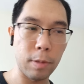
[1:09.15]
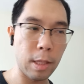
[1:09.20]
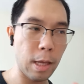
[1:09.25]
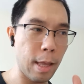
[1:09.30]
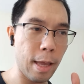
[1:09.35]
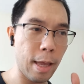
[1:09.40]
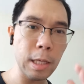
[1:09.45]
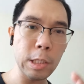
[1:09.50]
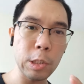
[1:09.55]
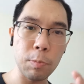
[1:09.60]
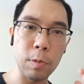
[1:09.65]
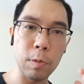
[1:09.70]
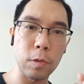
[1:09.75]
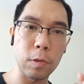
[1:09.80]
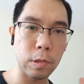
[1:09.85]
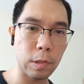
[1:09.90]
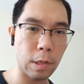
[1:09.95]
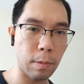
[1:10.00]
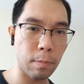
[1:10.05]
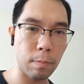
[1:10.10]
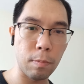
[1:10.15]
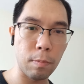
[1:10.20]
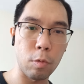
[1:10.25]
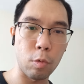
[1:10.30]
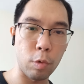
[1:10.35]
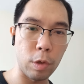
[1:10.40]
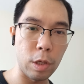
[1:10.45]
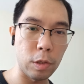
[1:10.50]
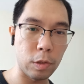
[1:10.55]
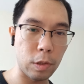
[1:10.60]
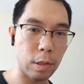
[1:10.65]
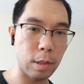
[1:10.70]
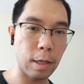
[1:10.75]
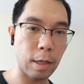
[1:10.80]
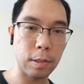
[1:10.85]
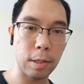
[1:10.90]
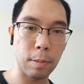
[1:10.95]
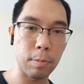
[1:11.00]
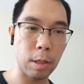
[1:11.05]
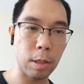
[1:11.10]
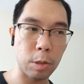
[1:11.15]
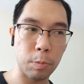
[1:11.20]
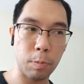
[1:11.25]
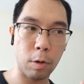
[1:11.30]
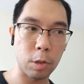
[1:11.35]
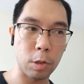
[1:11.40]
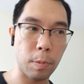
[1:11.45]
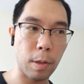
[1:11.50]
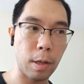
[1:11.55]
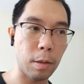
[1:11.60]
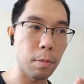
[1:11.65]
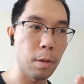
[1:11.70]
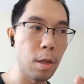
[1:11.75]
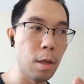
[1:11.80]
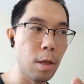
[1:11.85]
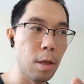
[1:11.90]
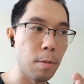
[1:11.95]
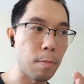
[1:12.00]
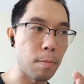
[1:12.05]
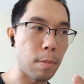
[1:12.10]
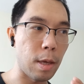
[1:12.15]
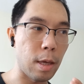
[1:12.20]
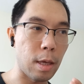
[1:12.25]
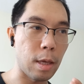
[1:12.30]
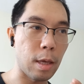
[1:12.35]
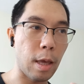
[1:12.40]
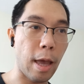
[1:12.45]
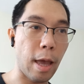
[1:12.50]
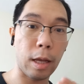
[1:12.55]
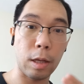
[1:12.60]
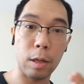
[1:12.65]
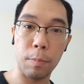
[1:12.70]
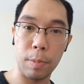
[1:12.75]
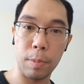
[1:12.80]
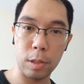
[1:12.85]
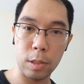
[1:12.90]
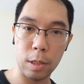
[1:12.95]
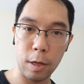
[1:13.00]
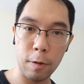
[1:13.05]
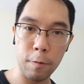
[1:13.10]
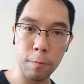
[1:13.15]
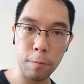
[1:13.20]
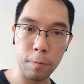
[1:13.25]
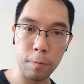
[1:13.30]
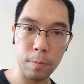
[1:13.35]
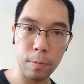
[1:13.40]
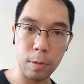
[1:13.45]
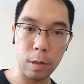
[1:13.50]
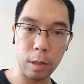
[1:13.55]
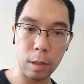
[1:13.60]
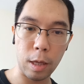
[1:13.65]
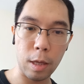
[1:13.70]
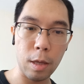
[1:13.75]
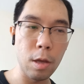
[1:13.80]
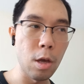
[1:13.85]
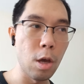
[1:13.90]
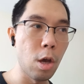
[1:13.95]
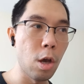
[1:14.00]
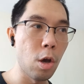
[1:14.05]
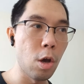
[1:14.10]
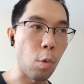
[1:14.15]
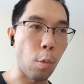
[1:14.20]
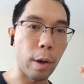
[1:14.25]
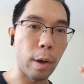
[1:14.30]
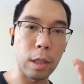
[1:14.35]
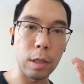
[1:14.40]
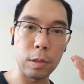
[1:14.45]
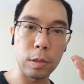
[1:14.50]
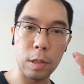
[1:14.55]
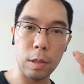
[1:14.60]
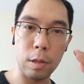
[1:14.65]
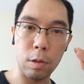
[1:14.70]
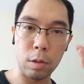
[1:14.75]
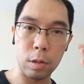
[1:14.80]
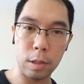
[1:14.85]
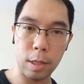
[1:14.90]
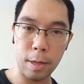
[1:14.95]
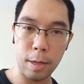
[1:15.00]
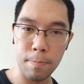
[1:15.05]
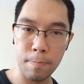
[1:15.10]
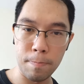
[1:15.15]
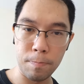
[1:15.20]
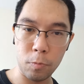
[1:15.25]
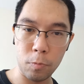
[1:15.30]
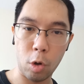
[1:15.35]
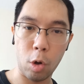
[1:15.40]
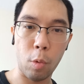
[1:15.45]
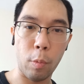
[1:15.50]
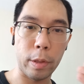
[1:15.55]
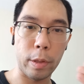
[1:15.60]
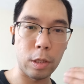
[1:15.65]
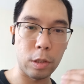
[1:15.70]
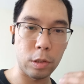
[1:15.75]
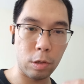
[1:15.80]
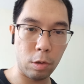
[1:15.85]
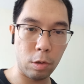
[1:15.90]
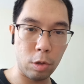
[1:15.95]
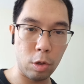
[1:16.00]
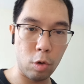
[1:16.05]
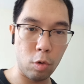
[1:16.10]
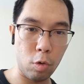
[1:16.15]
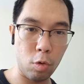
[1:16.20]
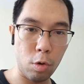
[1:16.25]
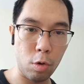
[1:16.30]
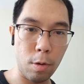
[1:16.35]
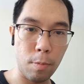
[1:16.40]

There has to be some reason that sometimes prospect may act a bit tough, okay, whether it's on them or whether it's on you.